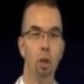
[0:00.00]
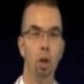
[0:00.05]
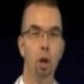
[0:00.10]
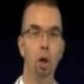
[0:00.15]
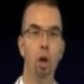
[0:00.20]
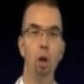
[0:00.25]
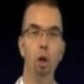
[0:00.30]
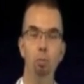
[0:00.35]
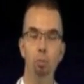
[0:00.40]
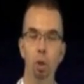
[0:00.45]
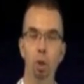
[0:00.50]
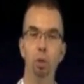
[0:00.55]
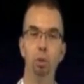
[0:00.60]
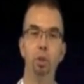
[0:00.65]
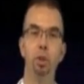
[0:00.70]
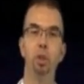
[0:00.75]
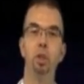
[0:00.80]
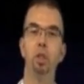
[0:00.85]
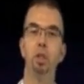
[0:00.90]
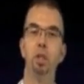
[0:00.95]
All
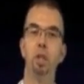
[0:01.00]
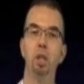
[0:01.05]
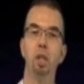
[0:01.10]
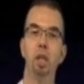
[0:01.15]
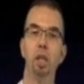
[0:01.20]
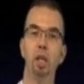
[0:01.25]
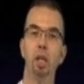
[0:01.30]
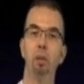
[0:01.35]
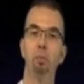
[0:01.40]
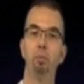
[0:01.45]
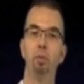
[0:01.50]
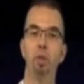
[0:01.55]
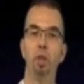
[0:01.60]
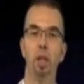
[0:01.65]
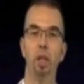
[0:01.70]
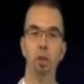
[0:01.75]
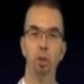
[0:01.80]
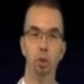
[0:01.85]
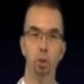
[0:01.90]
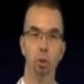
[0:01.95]
motion is in the hips
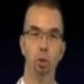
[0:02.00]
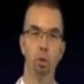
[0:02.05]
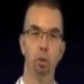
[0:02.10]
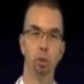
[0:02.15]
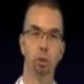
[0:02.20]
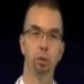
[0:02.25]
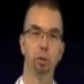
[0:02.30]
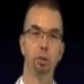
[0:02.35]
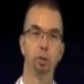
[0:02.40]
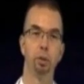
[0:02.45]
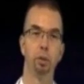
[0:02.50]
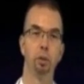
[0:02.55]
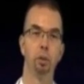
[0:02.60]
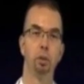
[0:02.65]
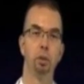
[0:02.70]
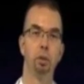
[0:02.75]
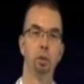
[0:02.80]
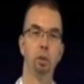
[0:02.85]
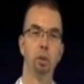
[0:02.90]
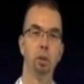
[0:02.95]
and shoulders.
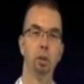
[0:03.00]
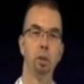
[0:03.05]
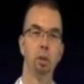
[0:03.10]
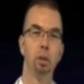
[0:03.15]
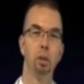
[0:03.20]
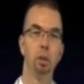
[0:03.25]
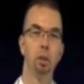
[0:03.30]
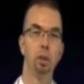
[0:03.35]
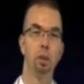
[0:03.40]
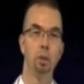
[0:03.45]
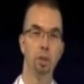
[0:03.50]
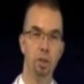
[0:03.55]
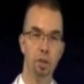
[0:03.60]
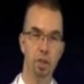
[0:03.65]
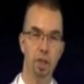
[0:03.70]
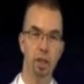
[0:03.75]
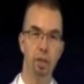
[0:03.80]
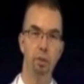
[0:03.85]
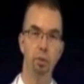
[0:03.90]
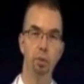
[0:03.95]

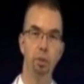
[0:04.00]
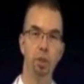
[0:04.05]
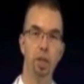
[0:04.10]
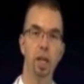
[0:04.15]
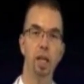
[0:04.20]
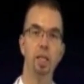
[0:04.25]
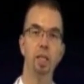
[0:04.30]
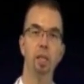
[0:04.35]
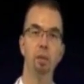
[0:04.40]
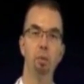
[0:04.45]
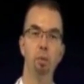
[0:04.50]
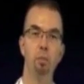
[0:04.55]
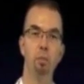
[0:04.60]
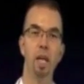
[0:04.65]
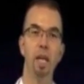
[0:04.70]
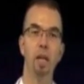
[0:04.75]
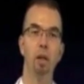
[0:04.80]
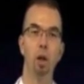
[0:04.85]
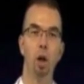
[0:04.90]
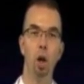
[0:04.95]
This exercise can be
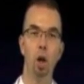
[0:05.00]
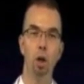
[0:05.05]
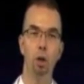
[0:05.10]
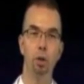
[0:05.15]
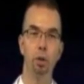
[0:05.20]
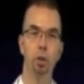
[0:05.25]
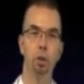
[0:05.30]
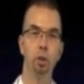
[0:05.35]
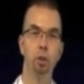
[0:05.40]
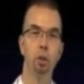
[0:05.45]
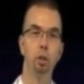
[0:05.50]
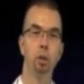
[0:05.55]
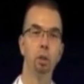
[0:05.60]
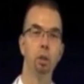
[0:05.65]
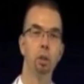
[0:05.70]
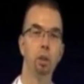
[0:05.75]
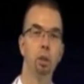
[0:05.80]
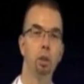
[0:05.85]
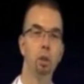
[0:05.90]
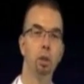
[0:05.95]
made harder
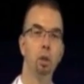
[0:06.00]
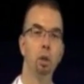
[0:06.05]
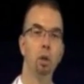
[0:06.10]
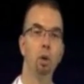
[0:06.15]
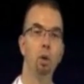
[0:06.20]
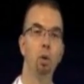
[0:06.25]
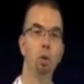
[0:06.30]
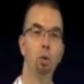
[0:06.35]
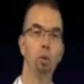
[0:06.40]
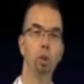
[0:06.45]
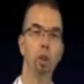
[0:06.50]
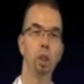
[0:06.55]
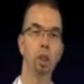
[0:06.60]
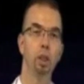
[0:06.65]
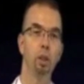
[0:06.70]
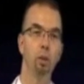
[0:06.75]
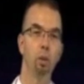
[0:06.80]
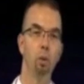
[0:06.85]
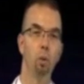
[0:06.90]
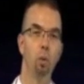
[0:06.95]

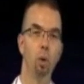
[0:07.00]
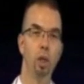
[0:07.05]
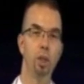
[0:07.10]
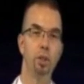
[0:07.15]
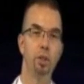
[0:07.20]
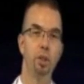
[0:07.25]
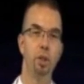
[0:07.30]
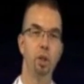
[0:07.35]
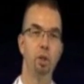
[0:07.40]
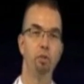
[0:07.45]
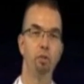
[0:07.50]
only once